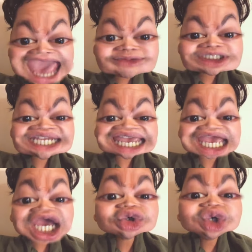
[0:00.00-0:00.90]
And we're taking
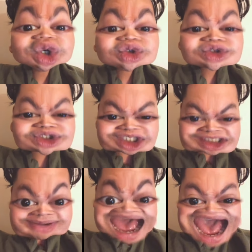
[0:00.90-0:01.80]
a cruise to the
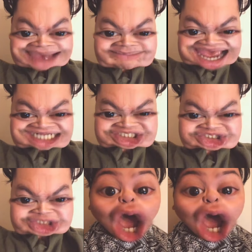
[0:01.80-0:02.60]
Bahamas.